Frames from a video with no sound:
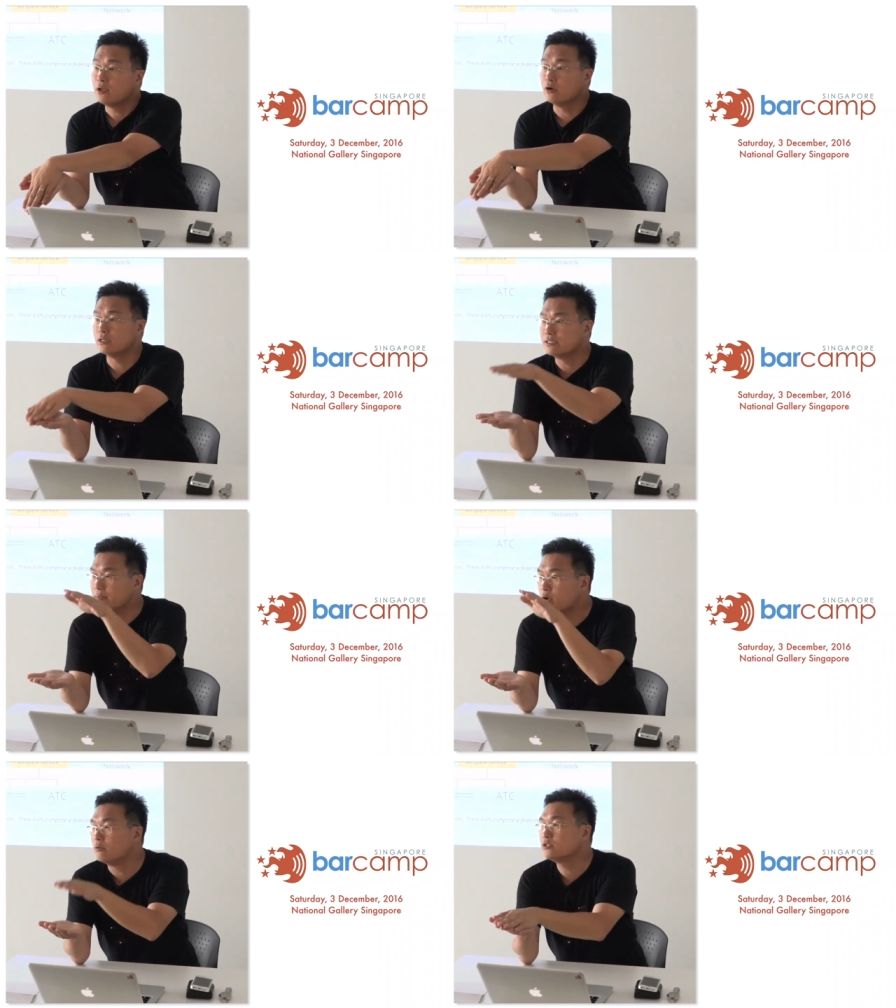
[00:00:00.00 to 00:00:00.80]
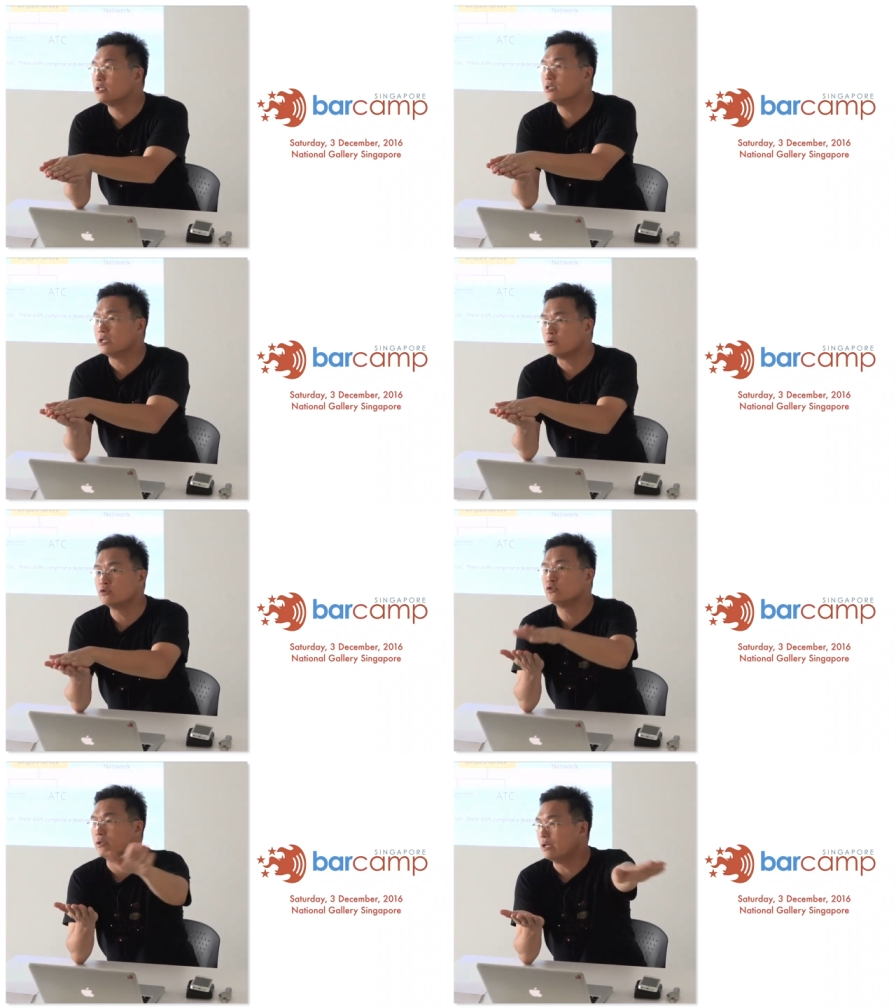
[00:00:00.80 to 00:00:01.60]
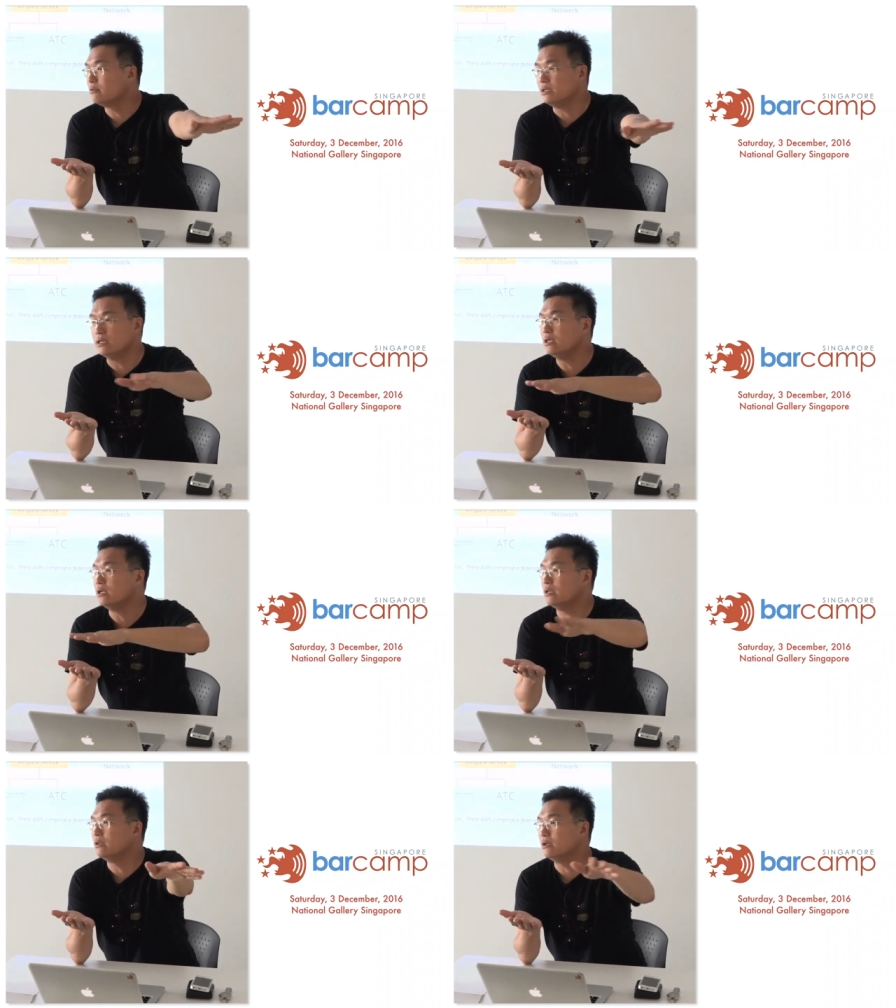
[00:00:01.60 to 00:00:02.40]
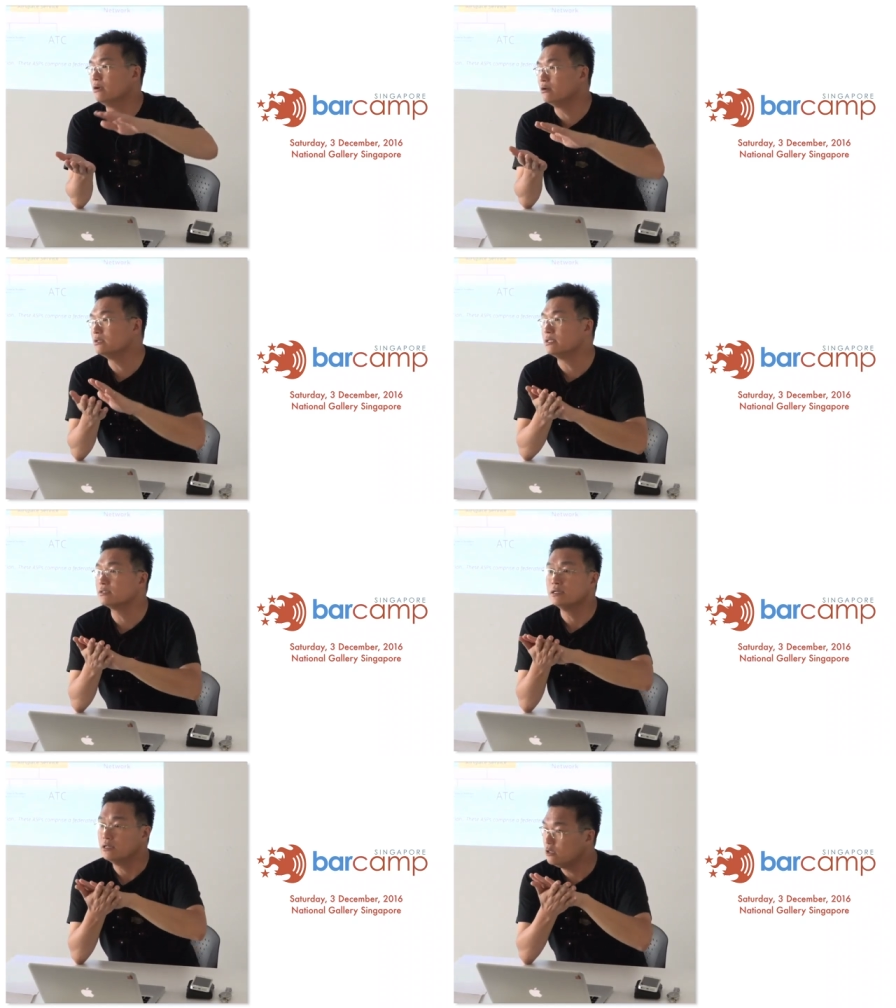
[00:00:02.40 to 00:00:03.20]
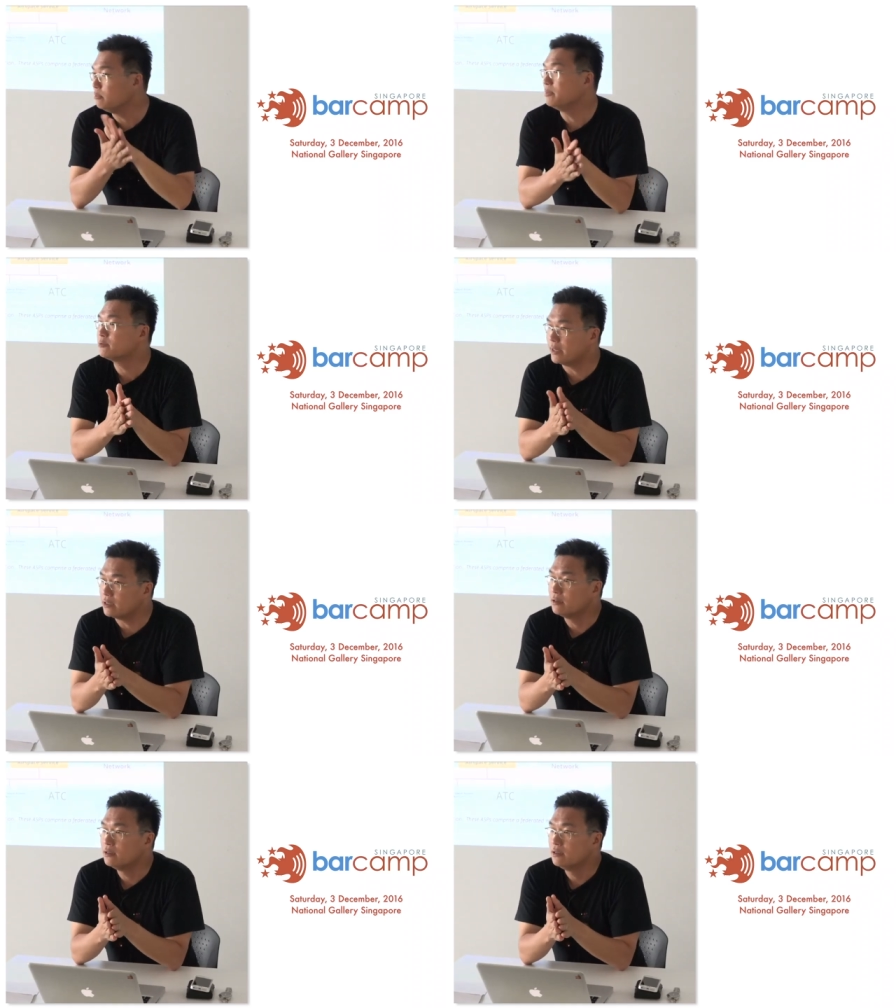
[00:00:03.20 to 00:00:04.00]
Or the same comms channel that goes to the LTE and all these things, it much better.